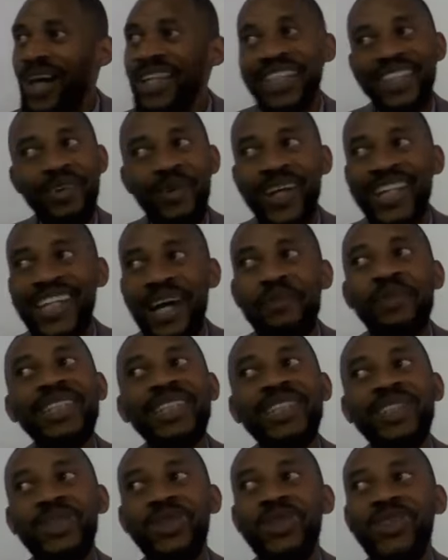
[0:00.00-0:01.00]
what what
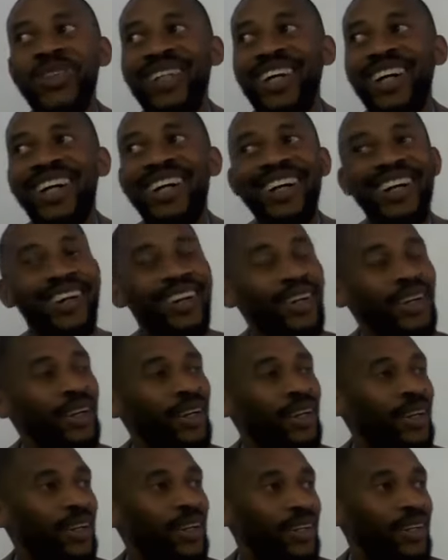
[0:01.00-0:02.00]
happens to
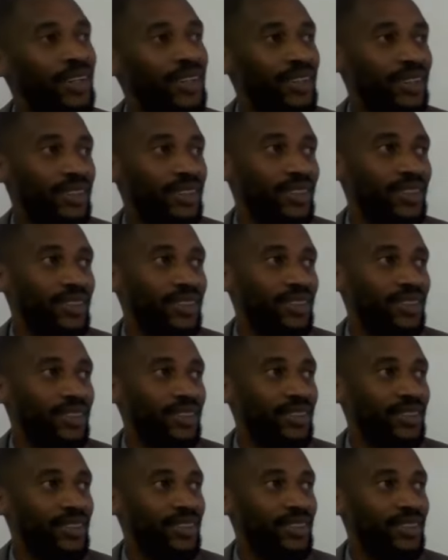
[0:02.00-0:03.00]
you?
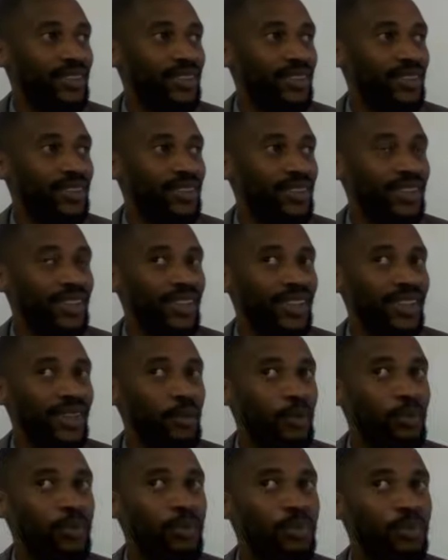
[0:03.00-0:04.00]

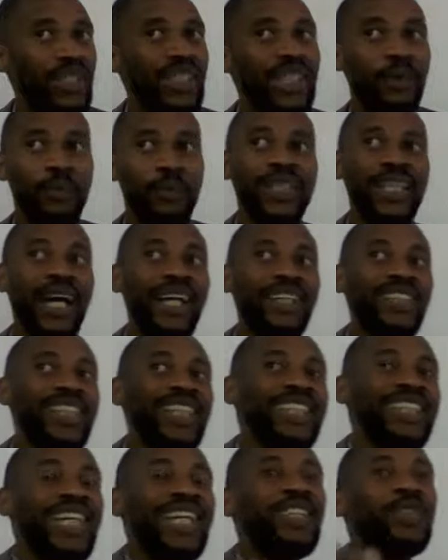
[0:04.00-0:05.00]
Peter, Peter
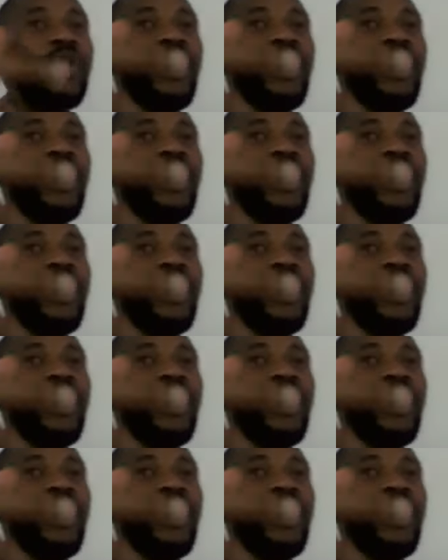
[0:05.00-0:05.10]
actually said